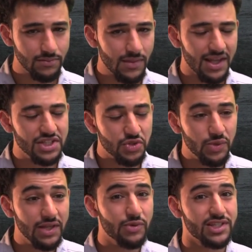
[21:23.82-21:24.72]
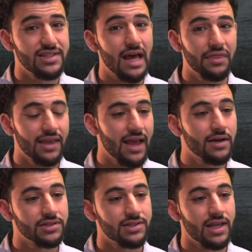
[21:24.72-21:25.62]
Because there really was nothing
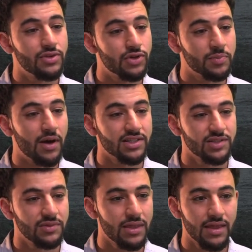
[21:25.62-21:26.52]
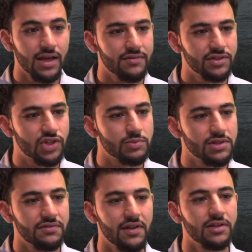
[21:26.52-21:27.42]
else that you could possibly think of in terms
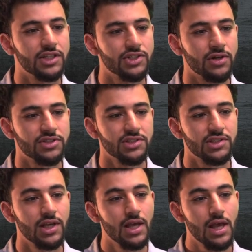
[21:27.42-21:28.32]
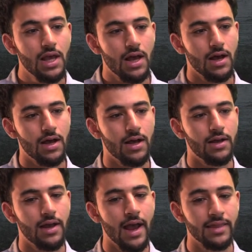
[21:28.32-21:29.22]
of felony charges.
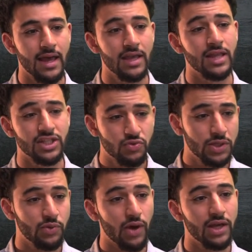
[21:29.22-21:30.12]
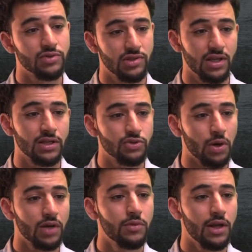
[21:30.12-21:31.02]
And that's really why he was looking into
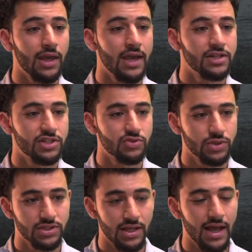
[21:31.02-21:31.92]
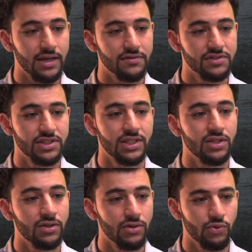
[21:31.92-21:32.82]
our communications, was to kind of
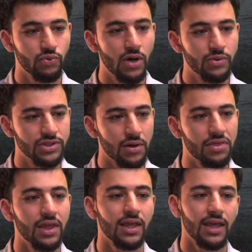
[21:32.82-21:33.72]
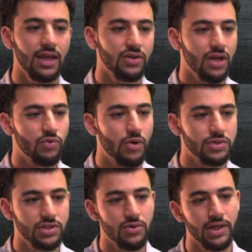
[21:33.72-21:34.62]
see what was our thinking and what
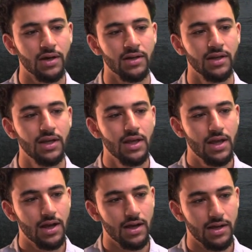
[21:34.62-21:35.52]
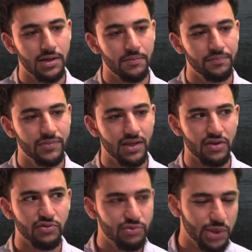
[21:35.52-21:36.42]
was going on.
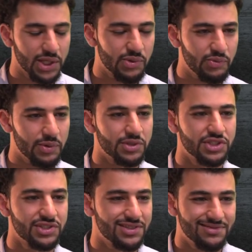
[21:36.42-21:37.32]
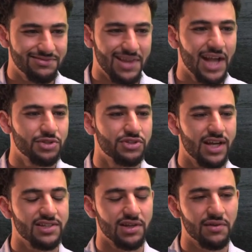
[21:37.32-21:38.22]
And really when we were just
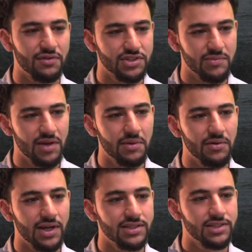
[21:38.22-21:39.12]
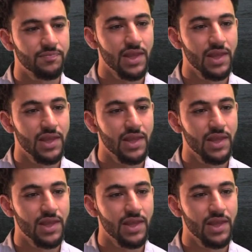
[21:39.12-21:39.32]
exercising our First Amendment rights.